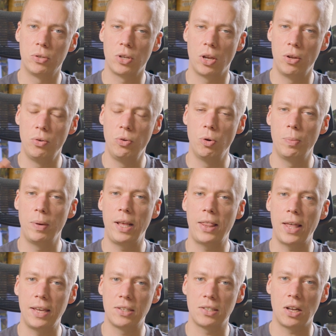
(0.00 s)
So normally
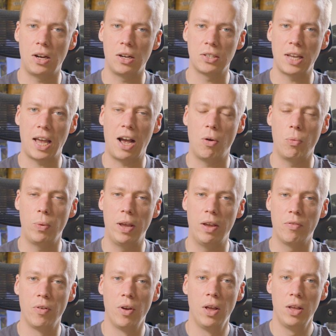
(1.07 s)
they start out with